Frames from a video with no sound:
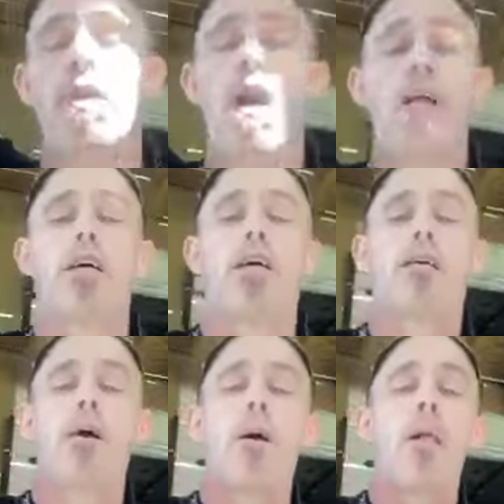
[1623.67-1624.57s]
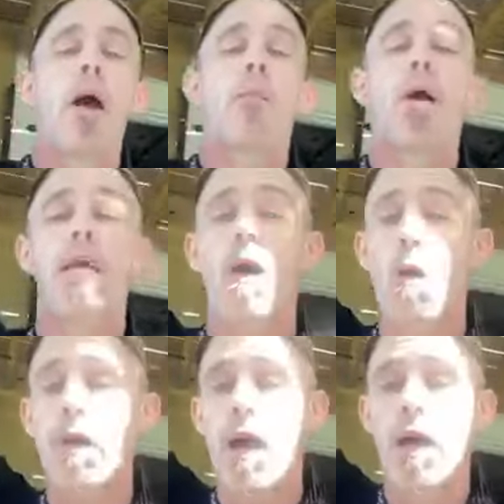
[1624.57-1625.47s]
solid by
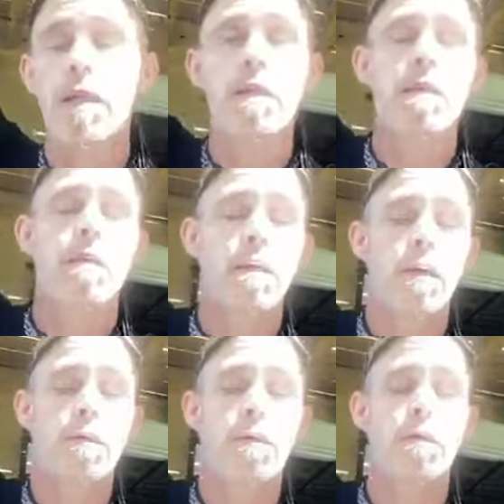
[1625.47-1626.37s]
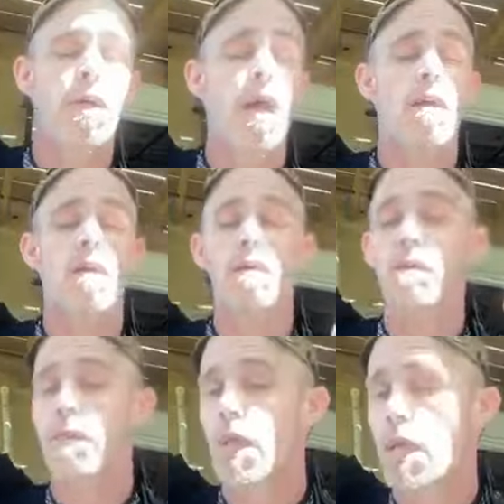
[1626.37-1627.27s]
going on the YouTube channel,
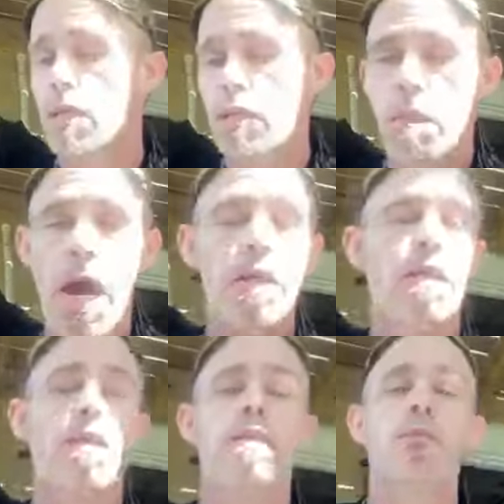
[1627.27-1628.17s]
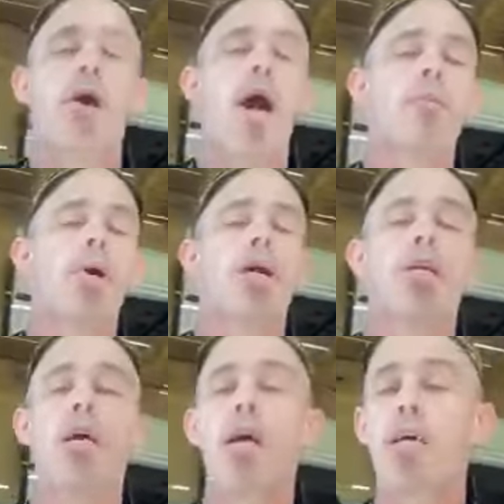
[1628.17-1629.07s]
smash the subscribe
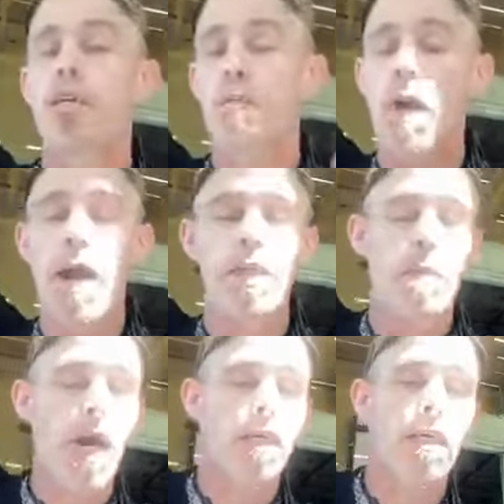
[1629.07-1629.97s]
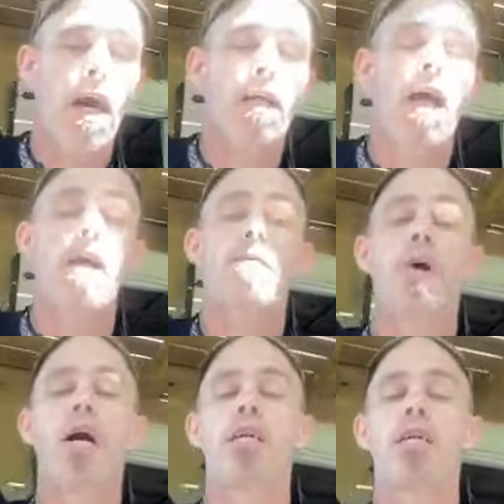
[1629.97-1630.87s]
button, smash that like
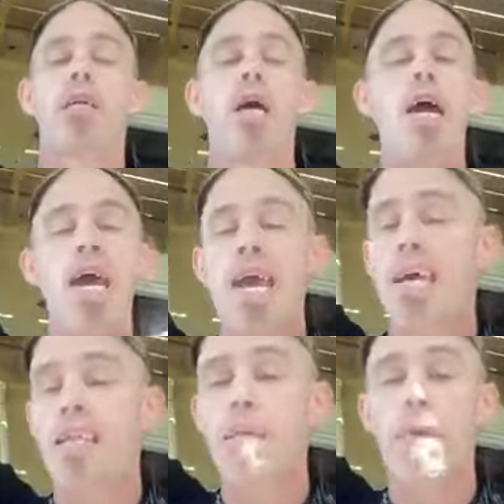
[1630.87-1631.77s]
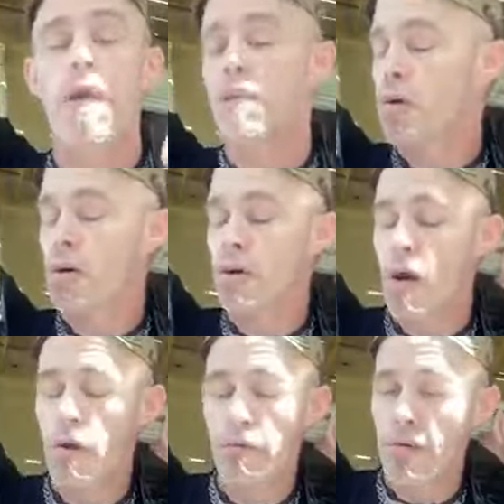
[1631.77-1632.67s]
button, hit the bell so you're
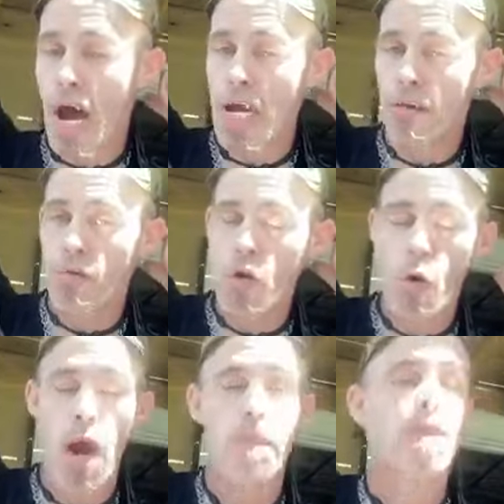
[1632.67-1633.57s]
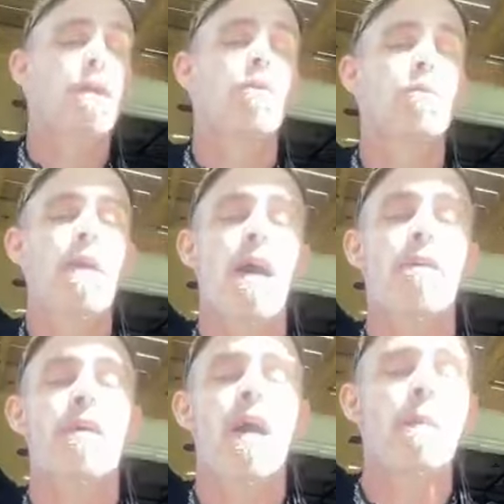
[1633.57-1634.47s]
notified of new episodes we
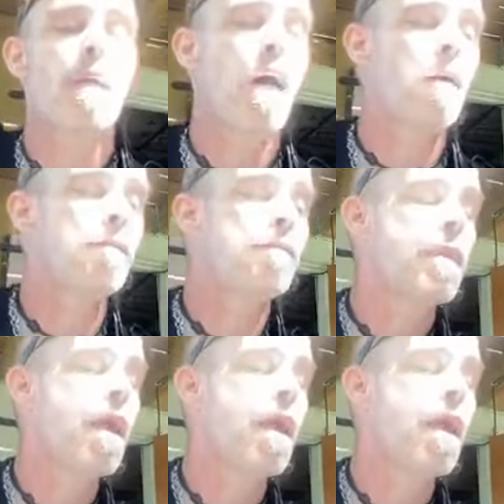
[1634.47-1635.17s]
have coming up.